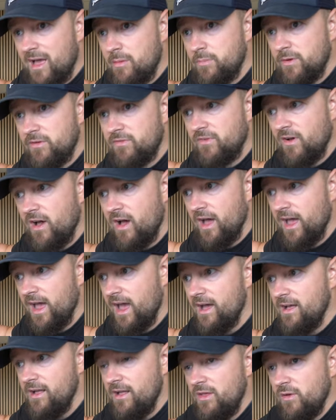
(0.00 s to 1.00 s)

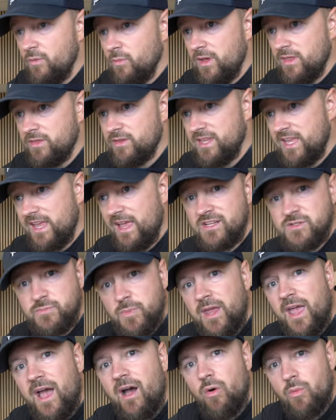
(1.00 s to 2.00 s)
amplifier with
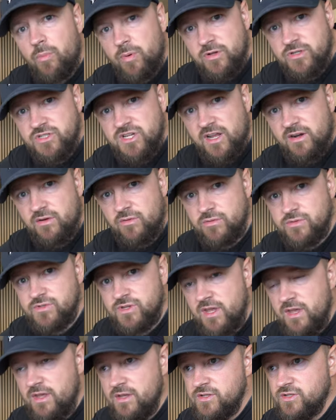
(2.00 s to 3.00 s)
DSP output channels,
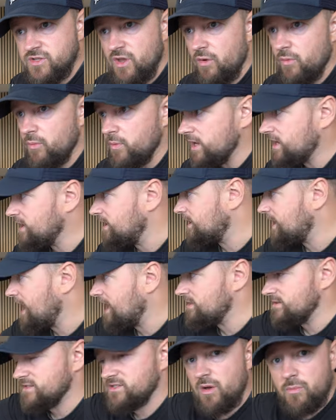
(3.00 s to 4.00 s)
so we can
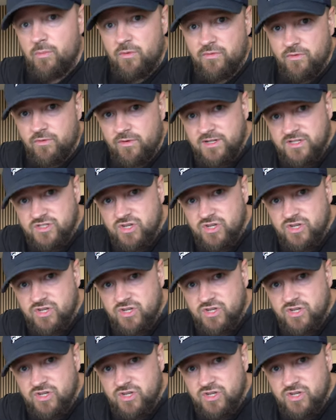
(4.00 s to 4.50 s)
get the subwoofer in